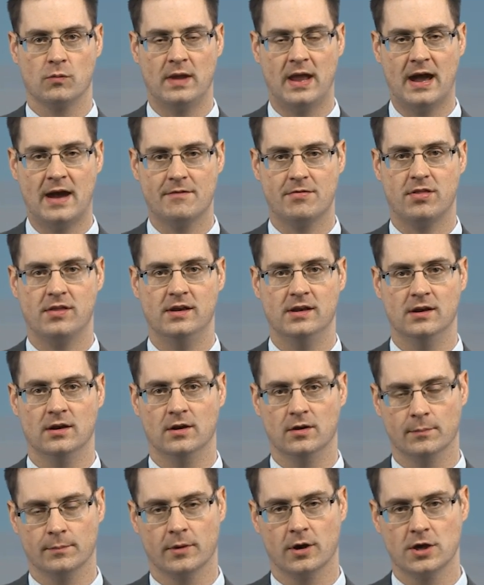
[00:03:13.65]
we have seen an
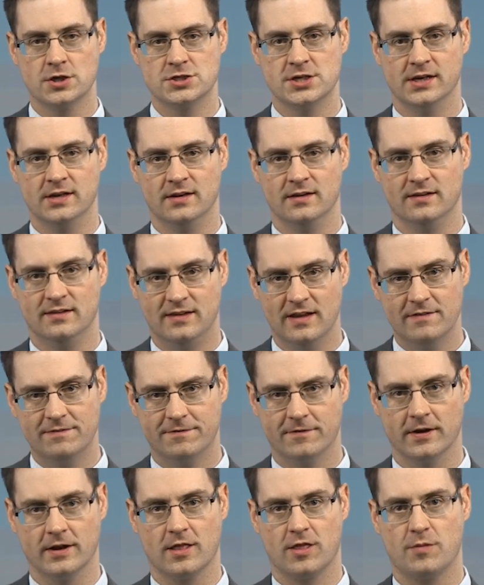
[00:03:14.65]
emerging
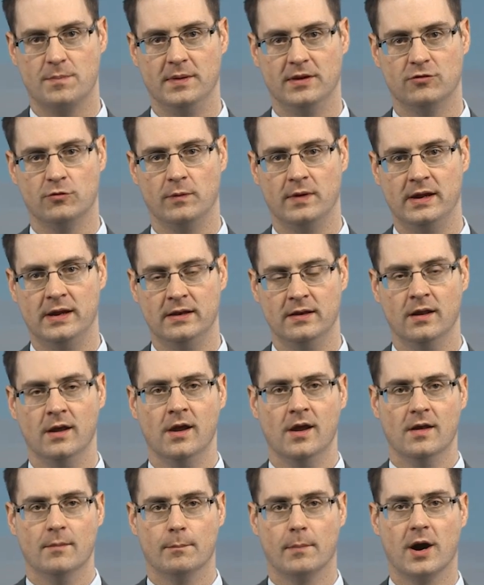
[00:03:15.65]
difference between
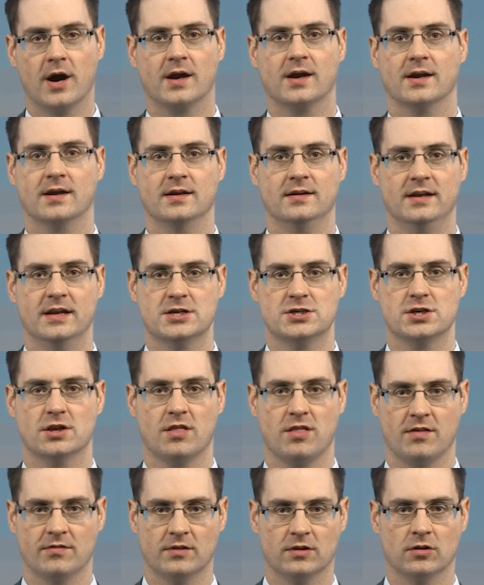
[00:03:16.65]
market
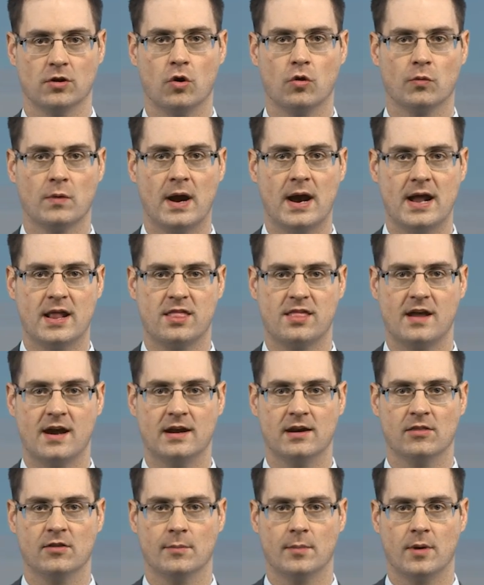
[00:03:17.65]
conditions in the low-rise
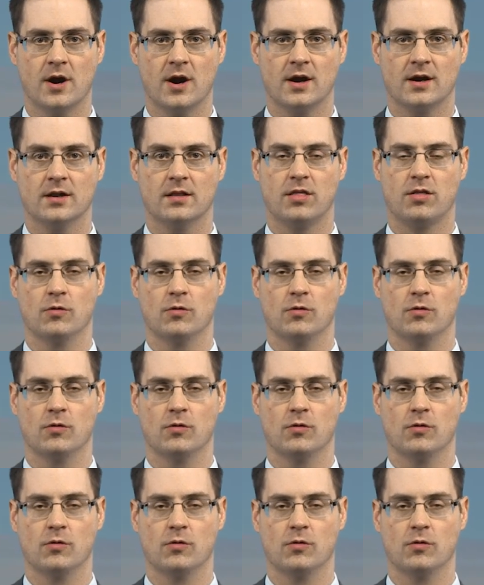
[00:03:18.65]
side of the market,